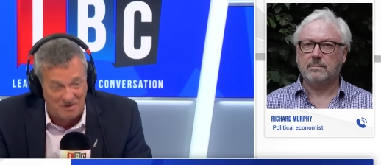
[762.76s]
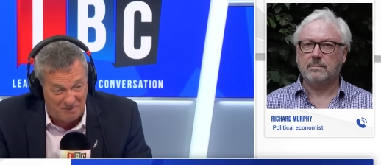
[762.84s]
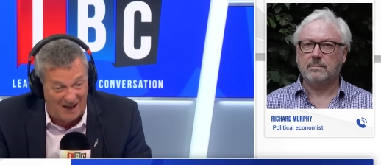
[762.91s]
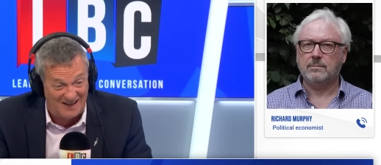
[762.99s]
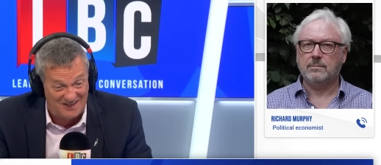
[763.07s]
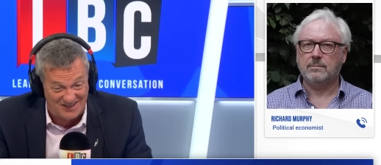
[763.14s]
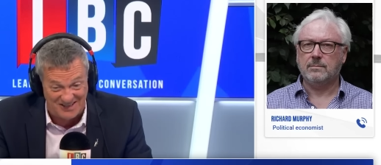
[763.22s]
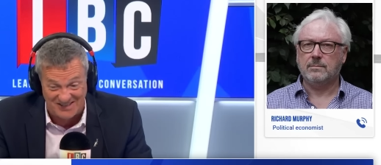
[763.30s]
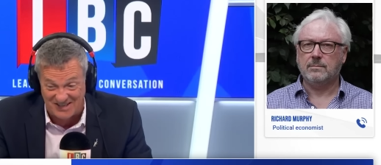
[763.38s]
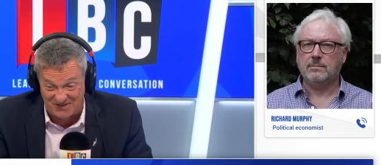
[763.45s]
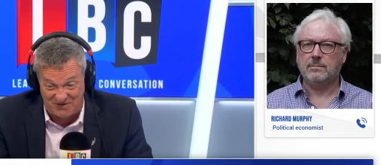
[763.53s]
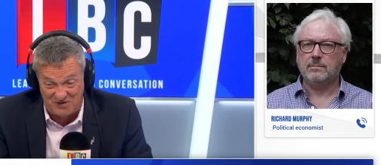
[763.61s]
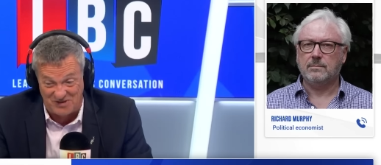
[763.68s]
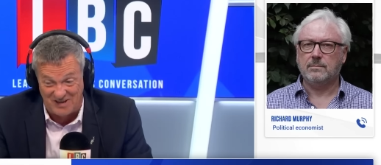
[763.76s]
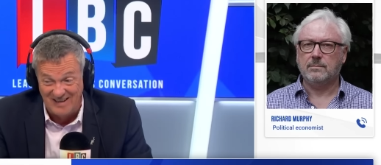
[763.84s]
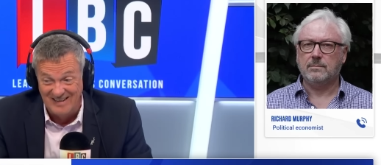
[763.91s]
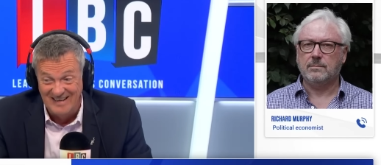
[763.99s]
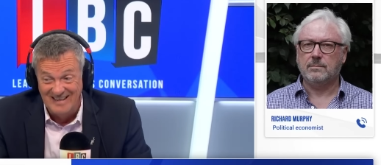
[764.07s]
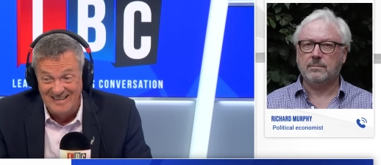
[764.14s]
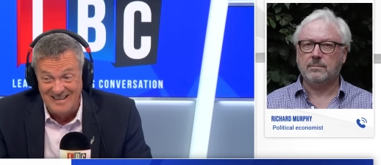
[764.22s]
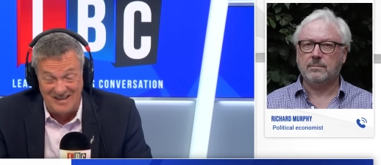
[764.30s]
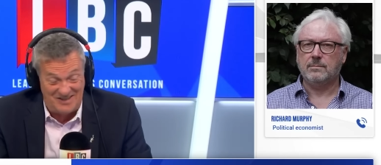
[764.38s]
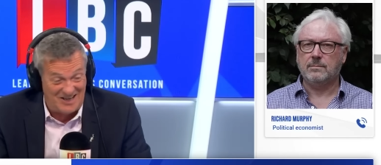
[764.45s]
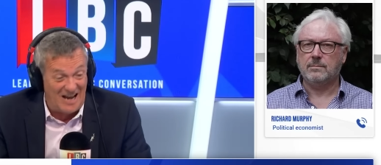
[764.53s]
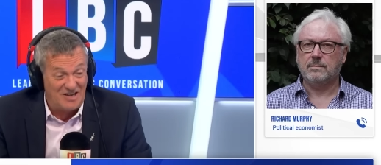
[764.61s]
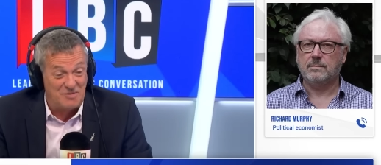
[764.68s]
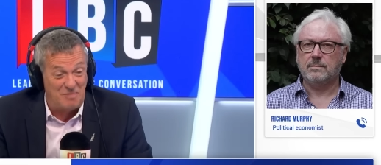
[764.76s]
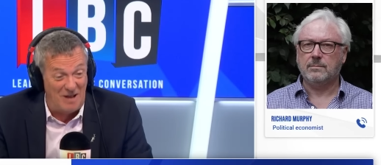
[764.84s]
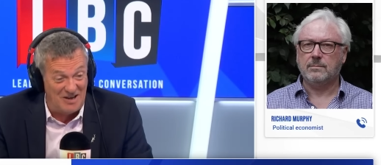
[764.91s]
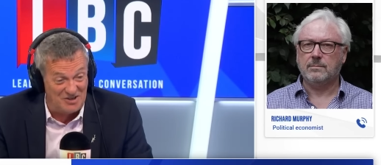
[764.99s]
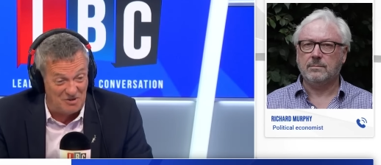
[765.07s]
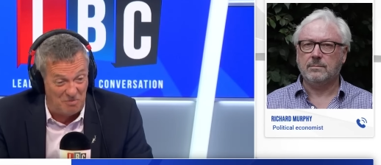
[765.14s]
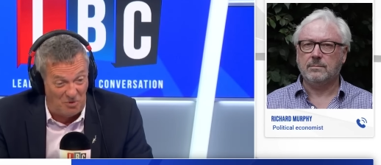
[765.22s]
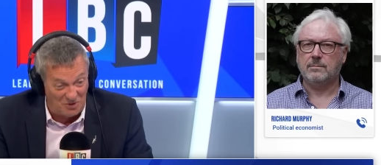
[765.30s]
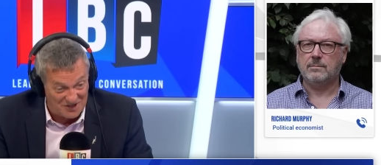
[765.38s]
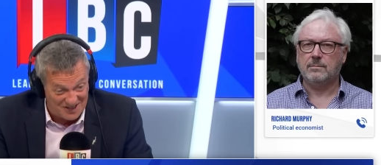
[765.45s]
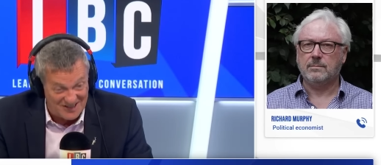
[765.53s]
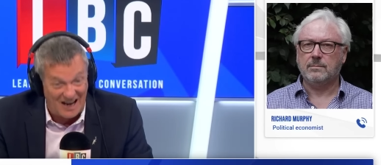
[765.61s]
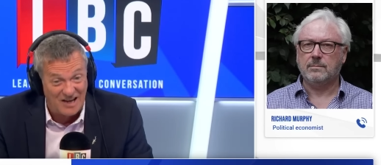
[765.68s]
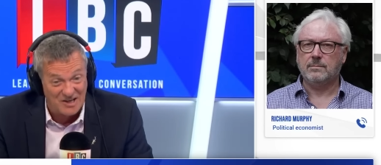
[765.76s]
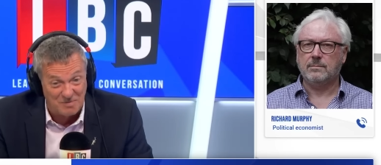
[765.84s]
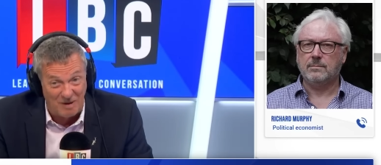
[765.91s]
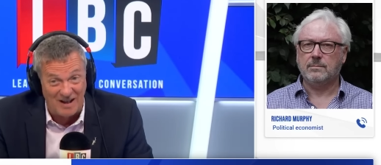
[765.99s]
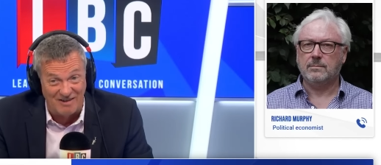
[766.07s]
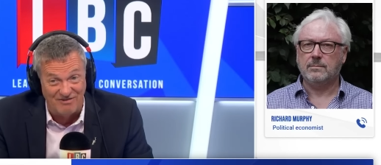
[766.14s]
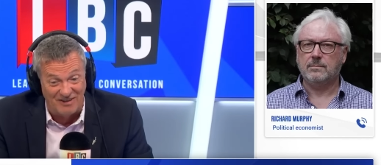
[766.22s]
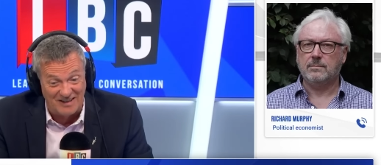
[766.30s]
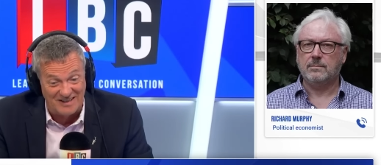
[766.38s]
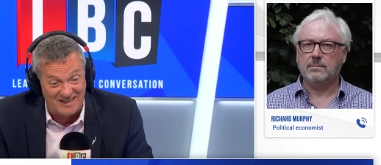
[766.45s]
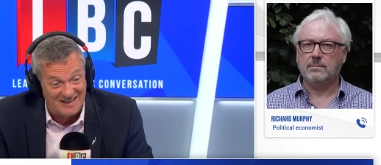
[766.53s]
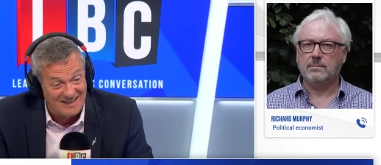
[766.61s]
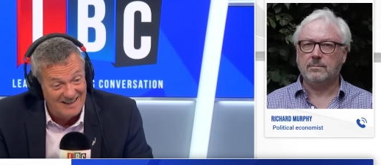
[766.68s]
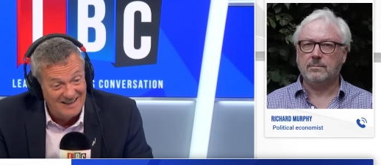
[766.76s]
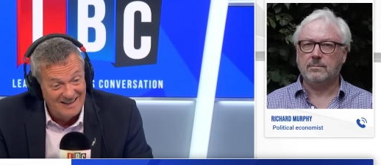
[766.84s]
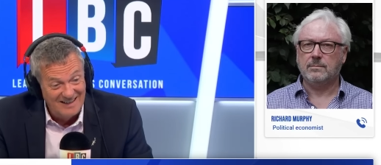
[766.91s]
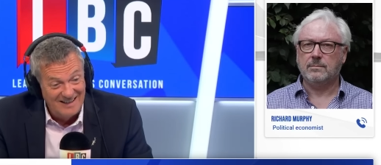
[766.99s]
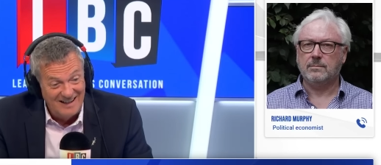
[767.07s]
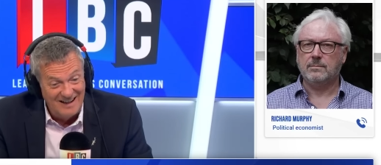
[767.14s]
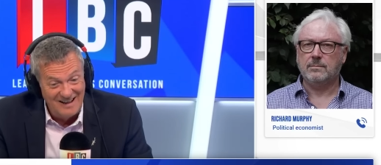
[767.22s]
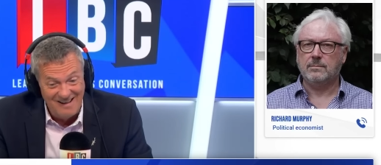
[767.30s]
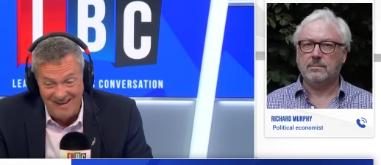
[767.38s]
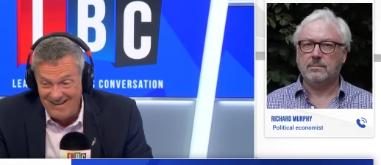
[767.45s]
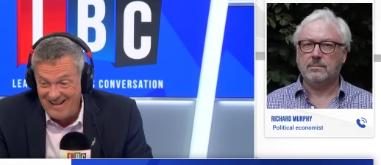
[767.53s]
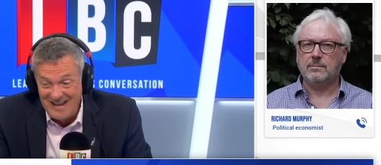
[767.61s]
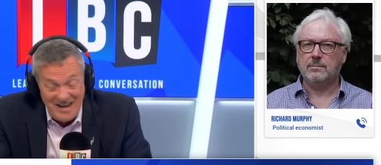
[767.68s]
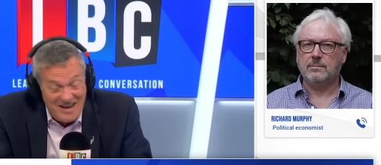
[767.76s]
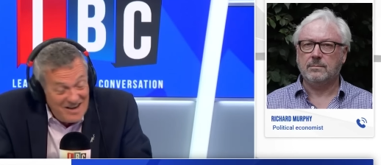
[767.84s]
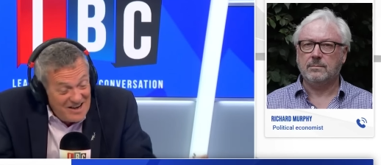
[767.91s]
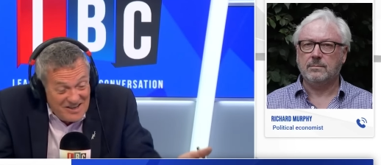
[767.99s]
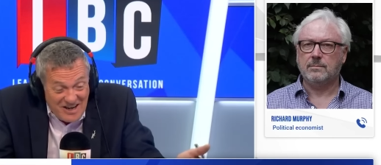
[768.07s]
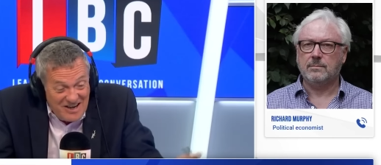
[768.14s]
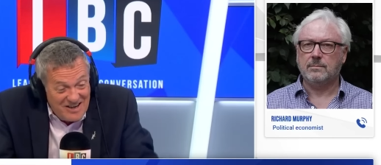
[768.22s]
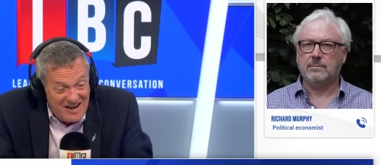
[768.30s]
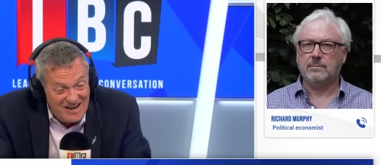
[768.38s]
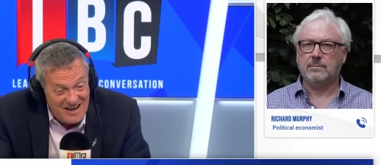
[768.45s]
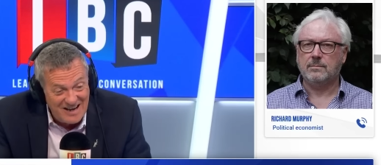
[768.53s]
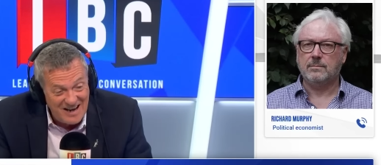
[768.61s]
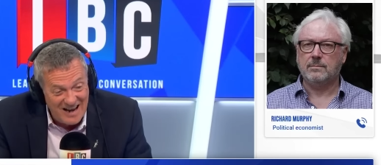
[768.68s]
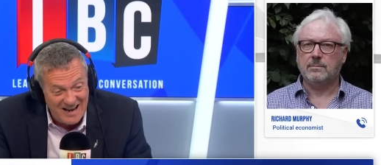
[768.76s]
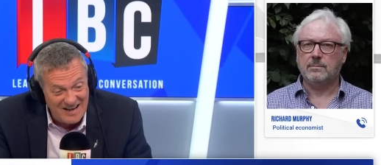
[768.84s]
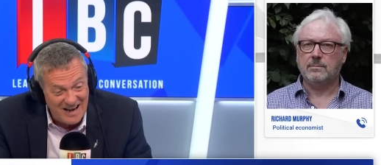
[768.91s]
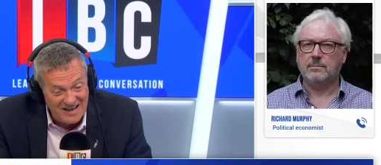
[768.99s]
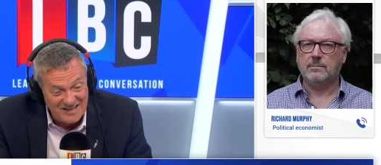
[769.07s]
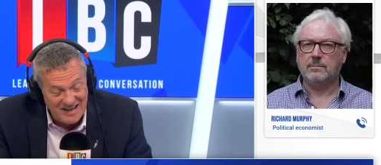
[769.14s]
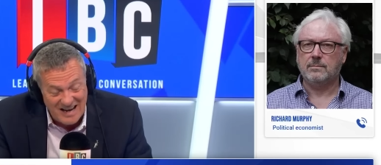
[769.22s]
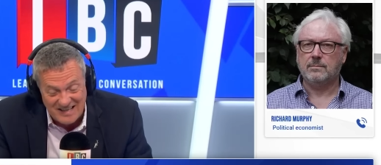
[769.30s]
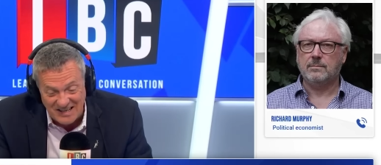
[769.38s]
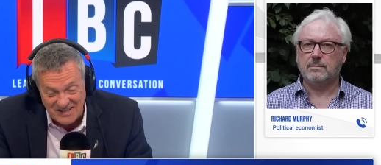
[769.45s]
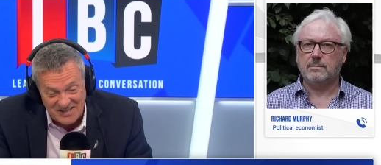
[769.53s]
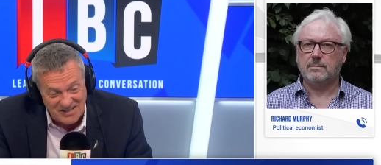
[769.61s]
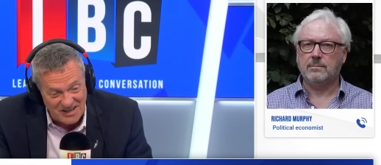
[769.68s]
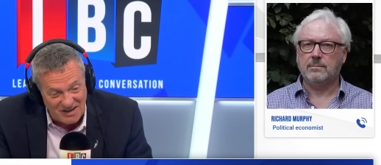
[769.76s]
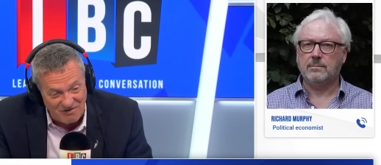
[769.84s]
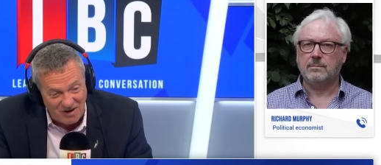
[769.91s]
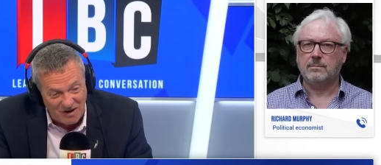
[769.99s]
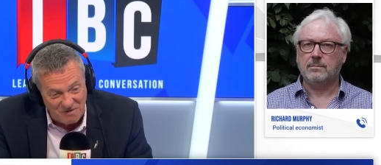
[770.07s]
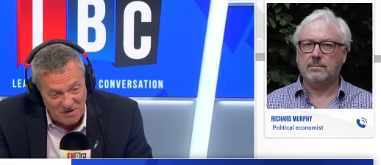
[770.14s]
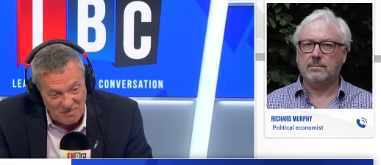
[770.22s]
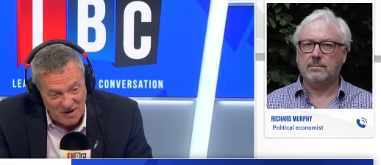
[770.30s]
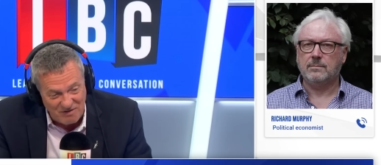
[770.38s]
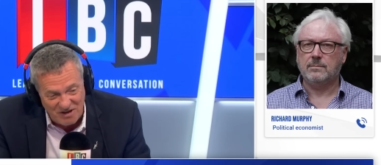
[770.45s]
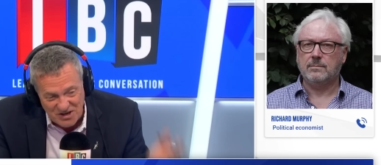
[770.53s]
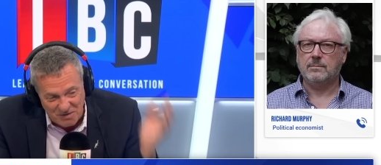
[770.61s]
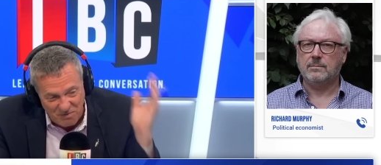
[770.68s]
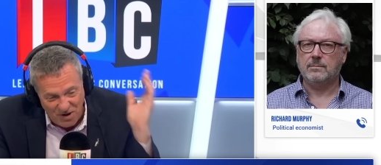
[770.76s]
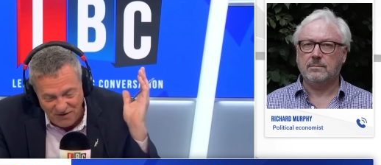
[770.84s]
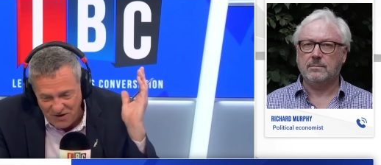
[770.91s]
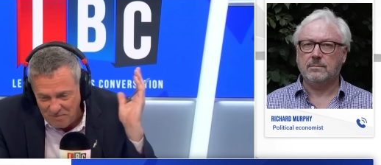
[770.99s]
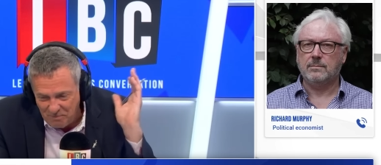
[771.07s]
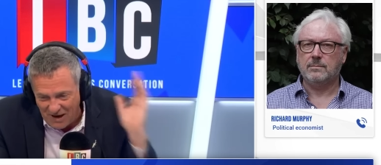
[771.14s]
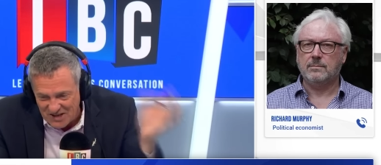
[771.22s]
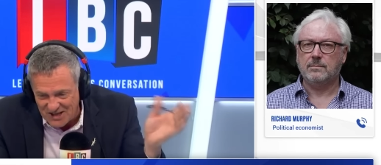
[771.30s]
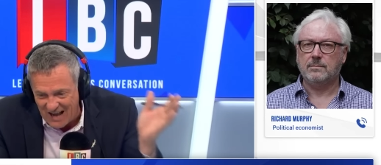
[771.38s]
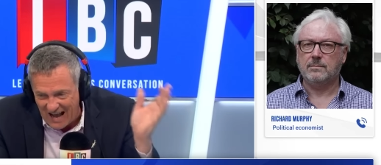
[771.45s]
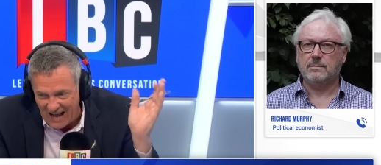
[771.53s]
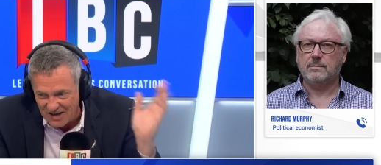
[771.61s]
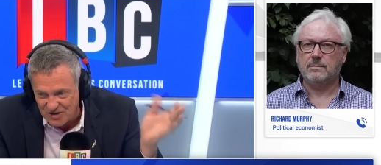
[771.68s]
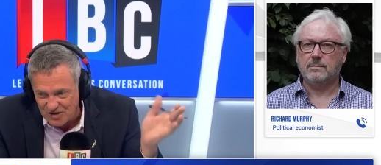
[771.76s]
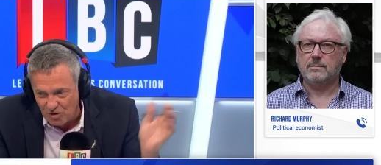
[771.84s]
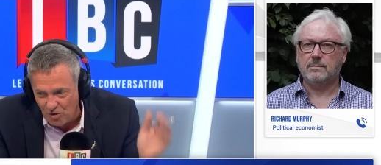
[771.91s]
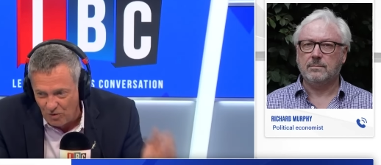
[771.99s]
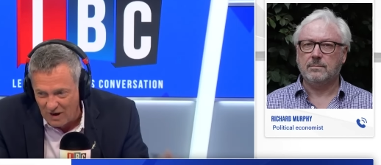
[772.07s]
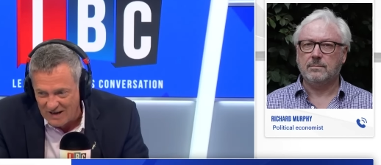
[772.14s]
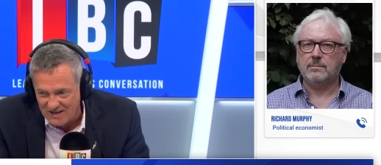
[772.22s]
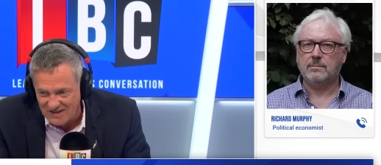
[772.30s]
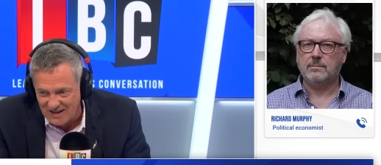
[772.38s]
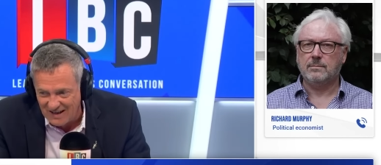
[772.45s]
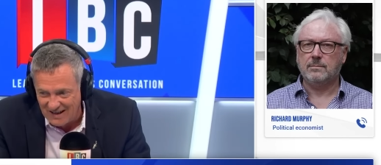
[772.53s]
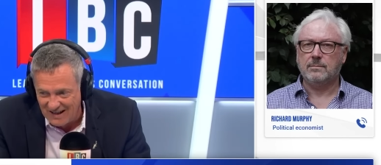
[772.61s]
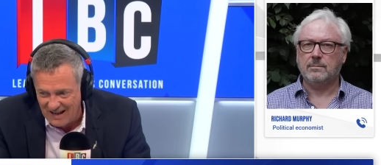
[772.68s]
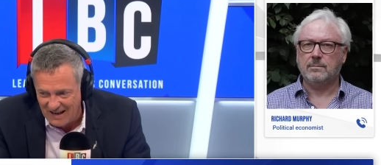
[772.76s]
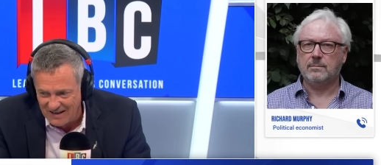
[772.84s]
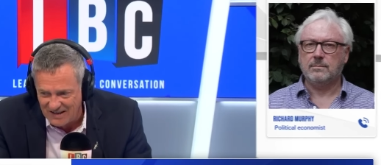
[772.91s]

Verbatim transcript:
Speaker 1: palaces just feels uh, taxpayer supported, taxpayer funded. Uh, it, it, it, it, it, it, doesn't sit right with me. Richard Murphy, pleasure as always. Uh, and I